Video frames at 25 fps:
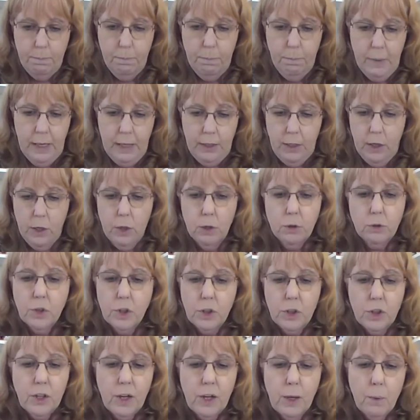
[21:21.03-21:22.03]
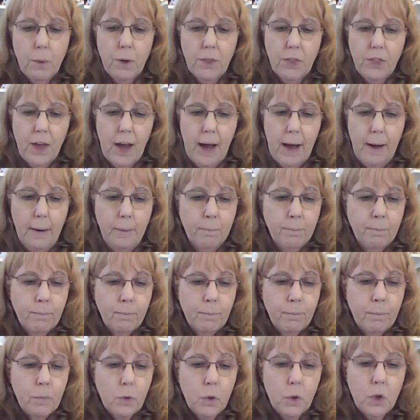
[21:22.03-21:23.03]
And here's the thing with that.
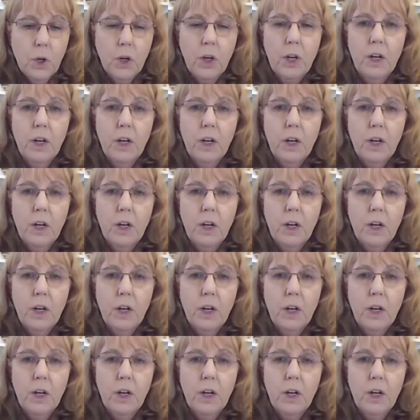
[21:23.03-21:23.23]
You're